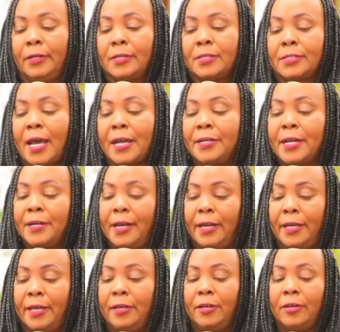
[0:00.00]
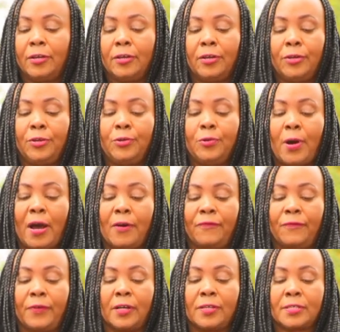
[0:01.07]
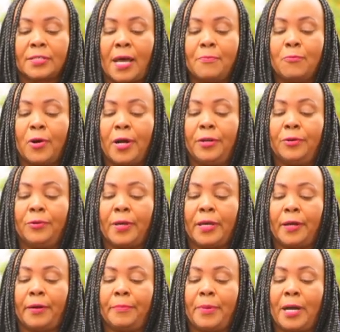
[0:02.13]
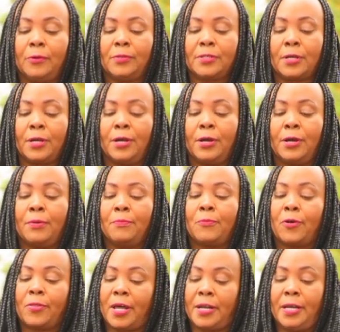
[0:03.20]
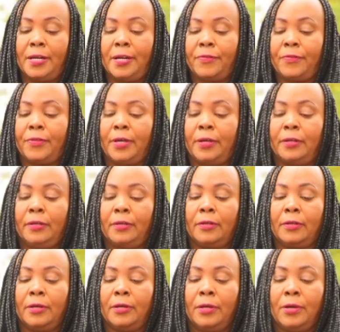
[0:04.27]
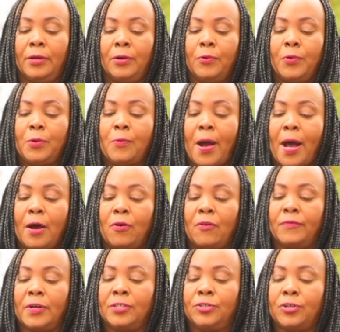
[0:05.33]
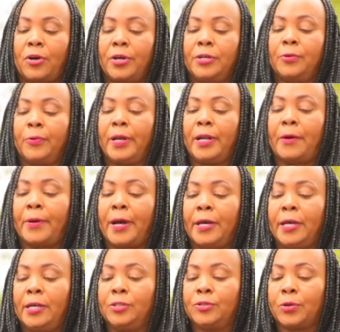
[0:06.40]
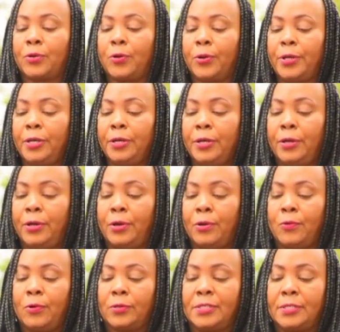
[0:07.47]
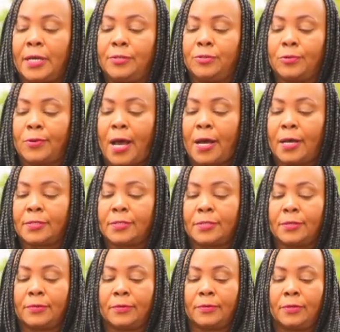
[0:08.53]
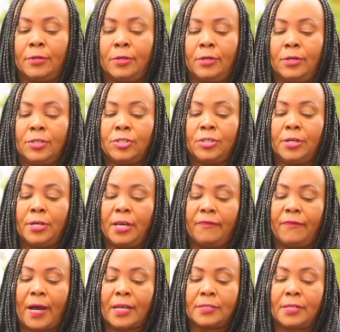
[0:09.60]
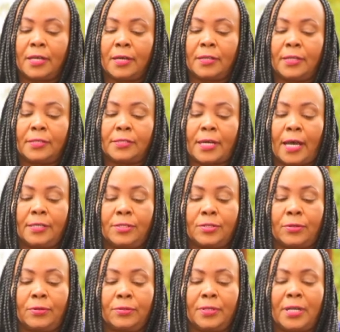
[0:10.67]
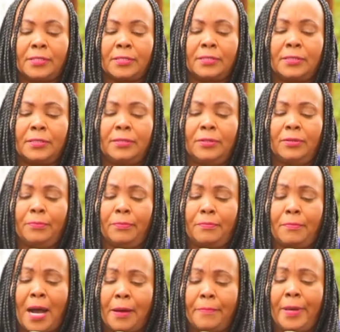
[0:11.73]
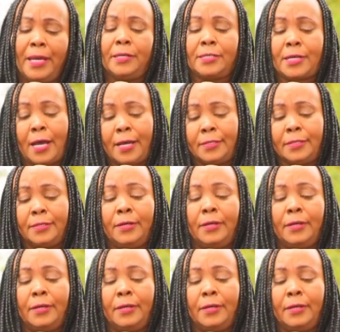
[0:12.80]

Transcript: Suddenly, you have someone you care about more than anything. We were overjoyed when our angel Koi was sent to us. She gave us the title, the mom and dad.